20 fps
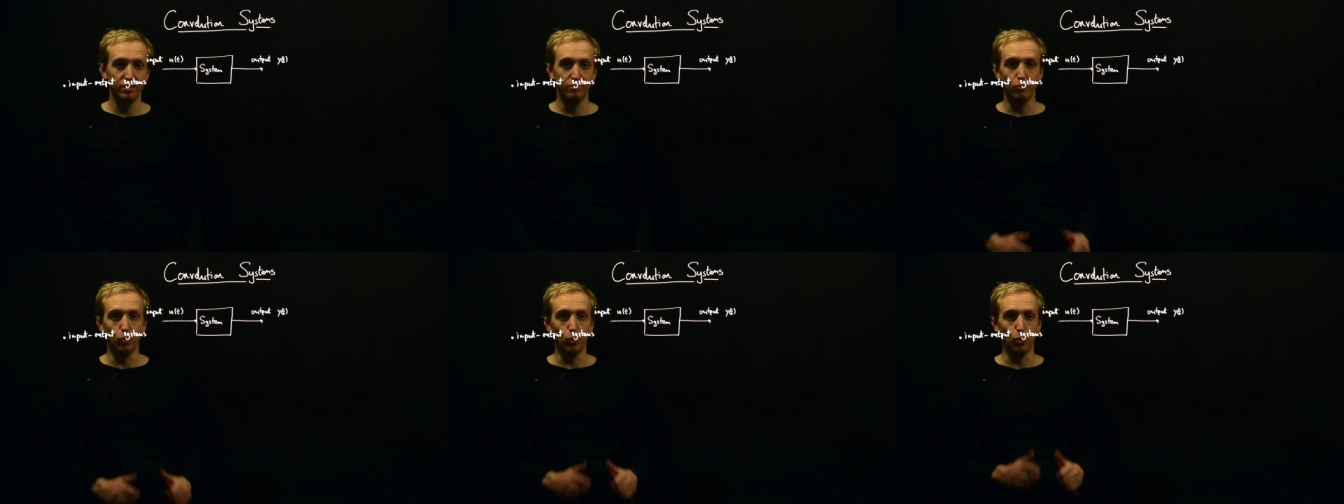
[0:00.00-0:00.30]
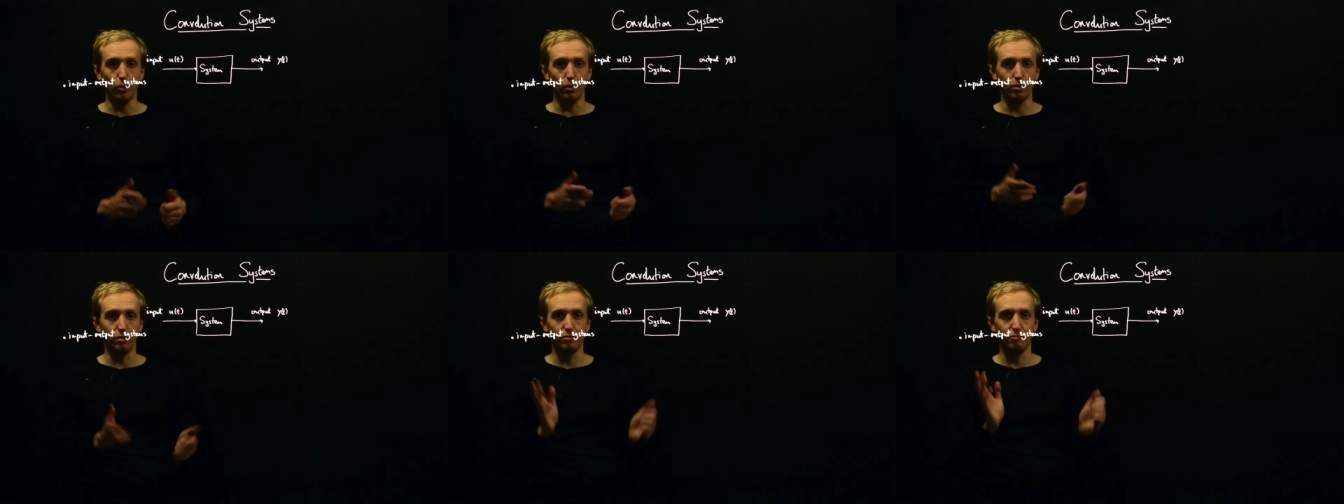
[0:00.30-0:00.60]

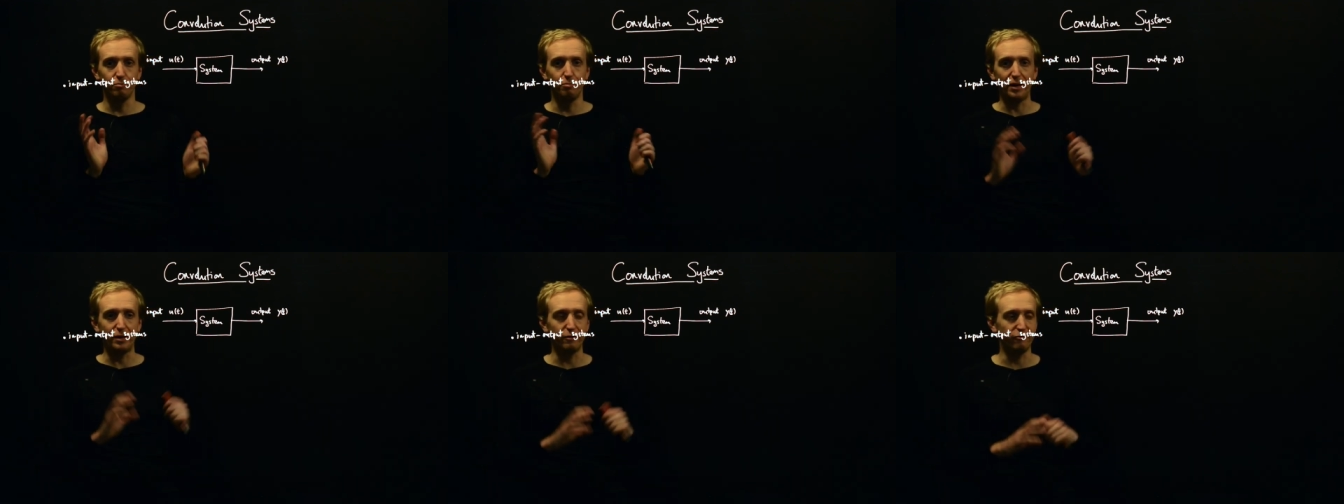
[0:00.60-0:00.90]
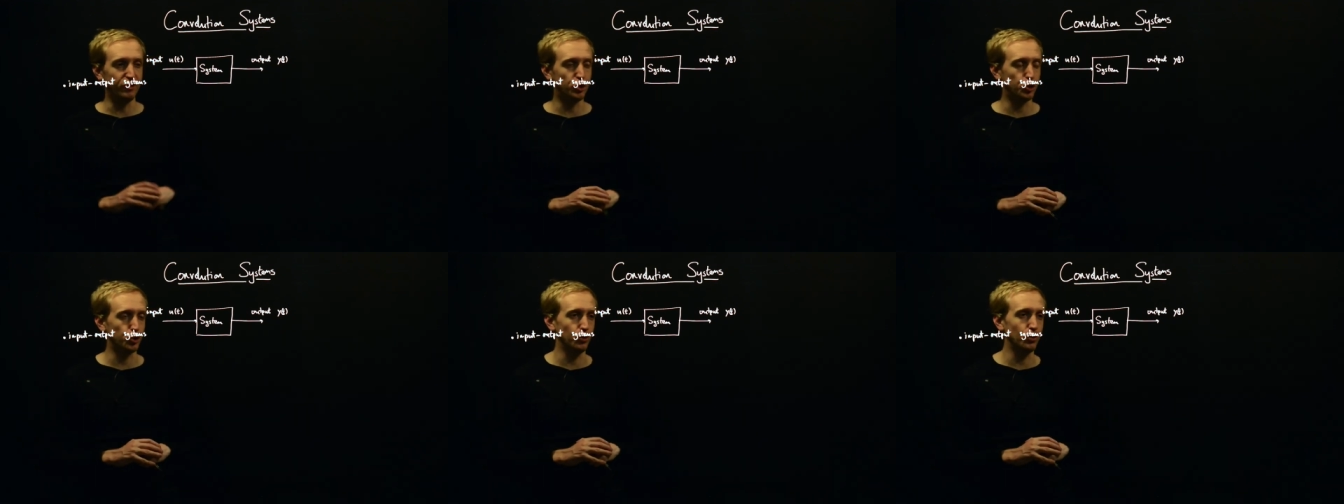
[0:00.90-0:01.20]
more
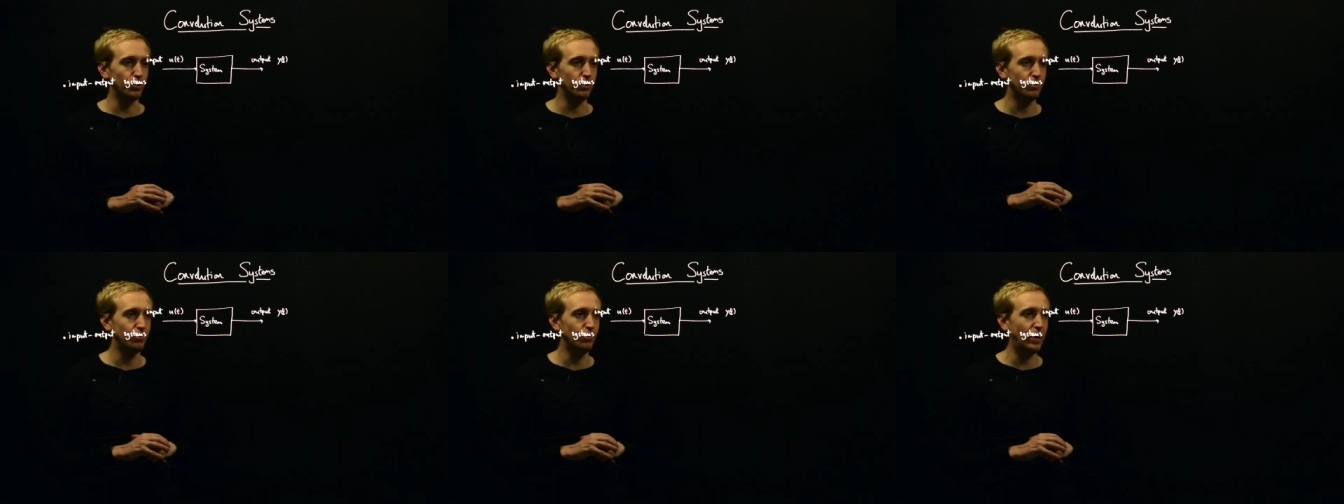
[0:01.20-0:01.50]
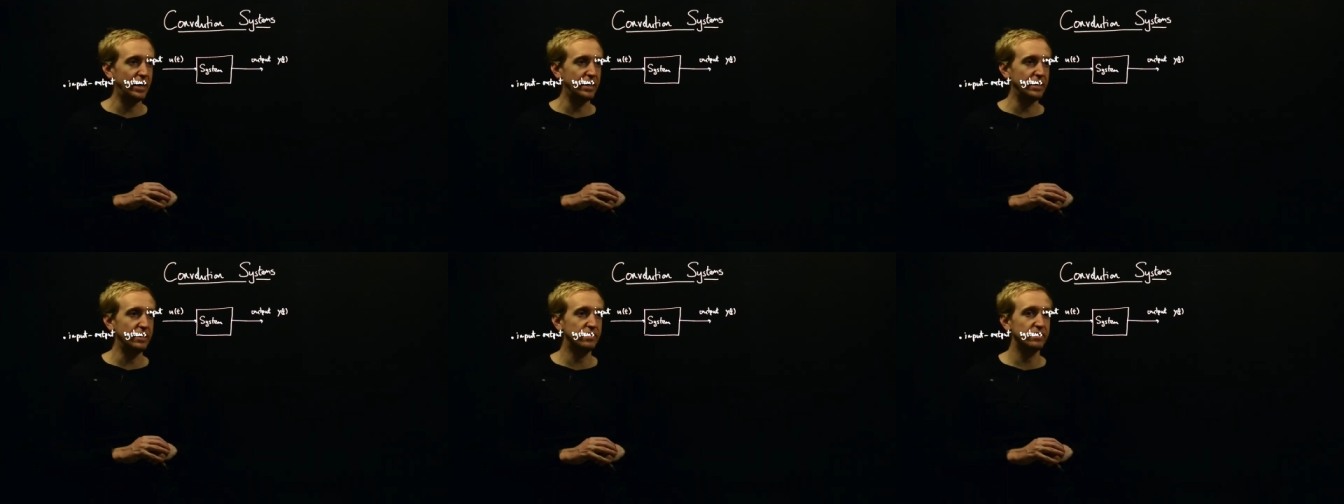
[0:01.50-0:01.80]
beneficial
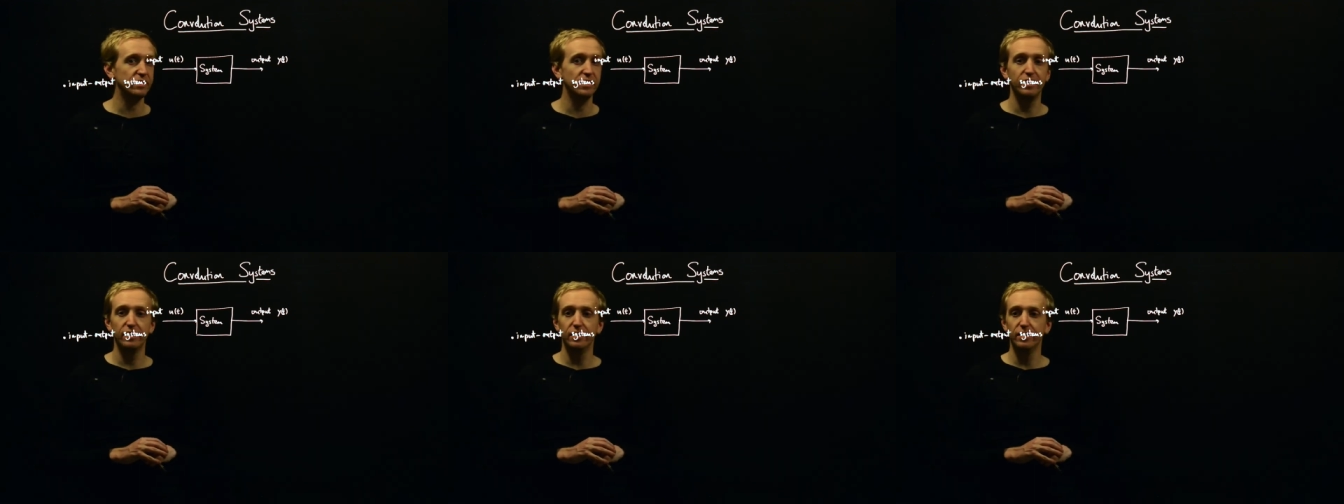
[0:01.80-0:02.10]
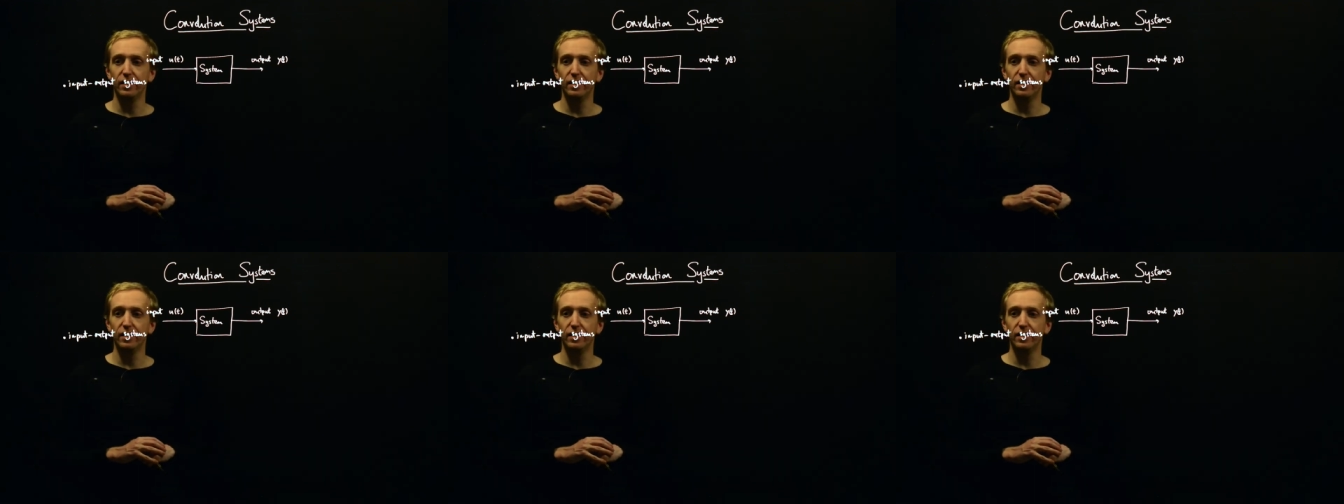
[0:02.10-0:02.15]
ways.